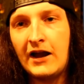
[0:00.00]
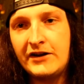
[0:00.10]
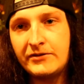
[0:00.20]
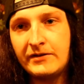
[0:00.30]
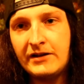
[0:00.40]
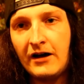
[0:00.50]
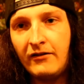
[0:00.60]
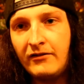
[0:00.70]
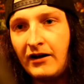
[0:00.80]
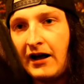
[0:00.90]
as you can
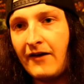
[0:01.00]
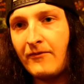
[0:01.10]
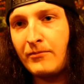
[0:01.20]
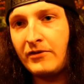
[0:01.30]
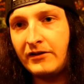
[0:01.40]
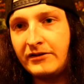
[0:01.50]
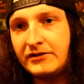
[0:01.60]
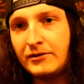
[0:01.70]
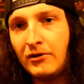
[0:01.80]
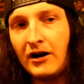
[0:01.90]
tell, I haven't done these
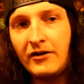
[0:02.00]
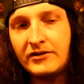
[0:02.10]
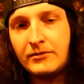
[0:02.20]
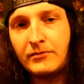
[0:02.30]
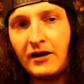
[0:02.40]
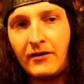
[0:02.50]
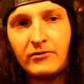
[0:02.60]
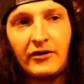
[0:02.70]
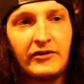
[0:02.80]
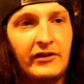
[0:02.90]
in a while, so I'm kind of
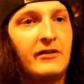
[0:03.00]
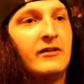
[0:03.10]
rusty.